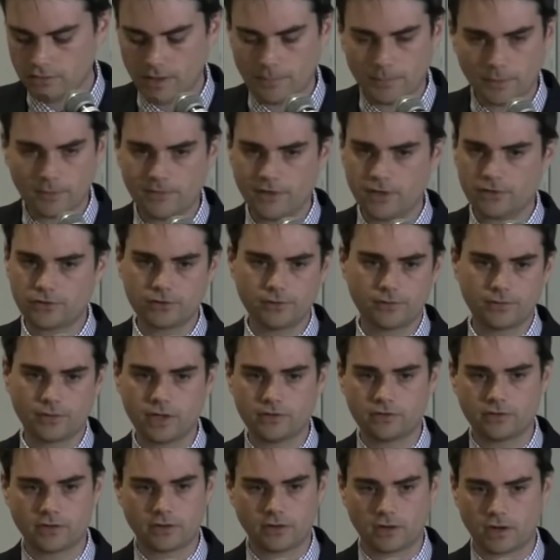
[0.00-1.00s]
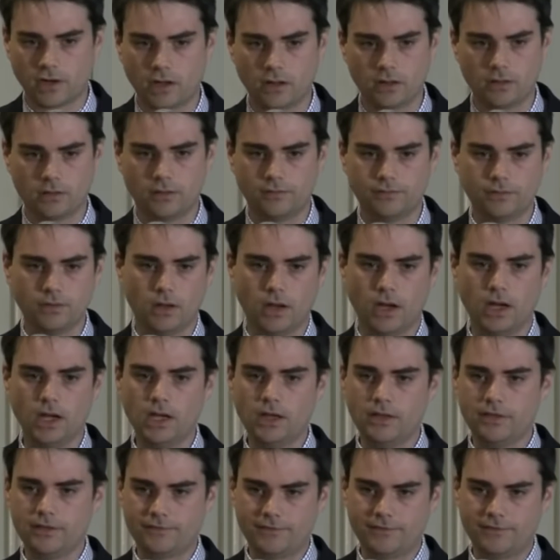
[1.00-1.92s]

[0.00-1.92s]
Deprivation of rights under color of law.